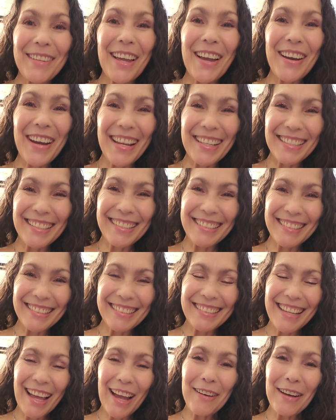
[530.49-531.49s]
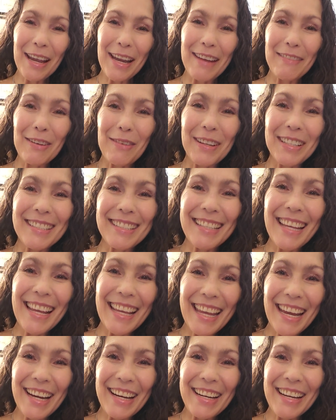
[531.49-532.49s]
All right. All right, everyone.
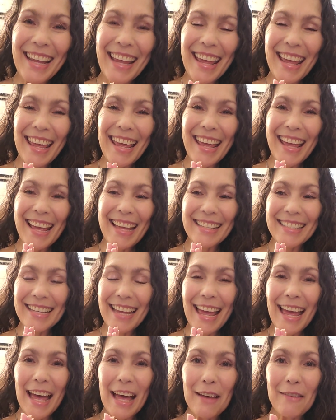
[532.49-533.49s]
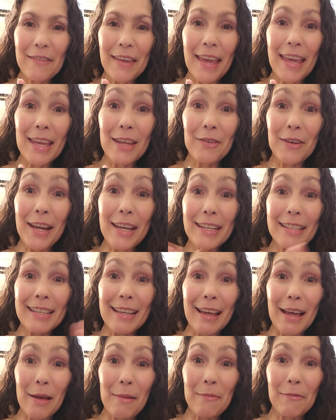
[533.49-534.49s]
Take care and have a great
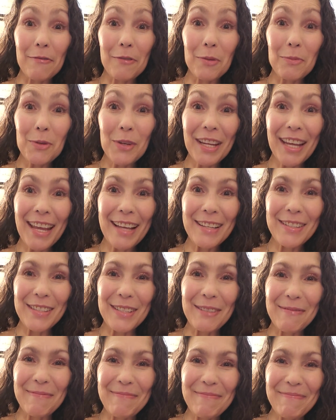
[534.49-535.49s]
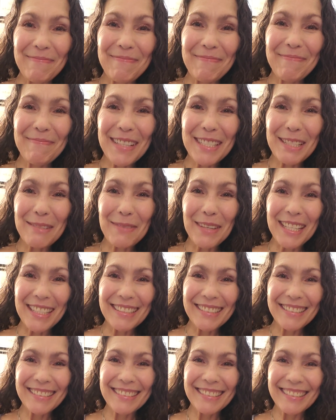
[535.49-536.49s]
um, full moon in Cancer. Blessed
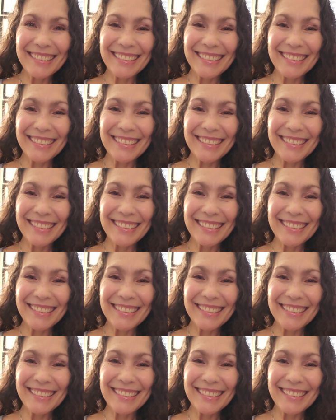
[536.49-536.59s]
be.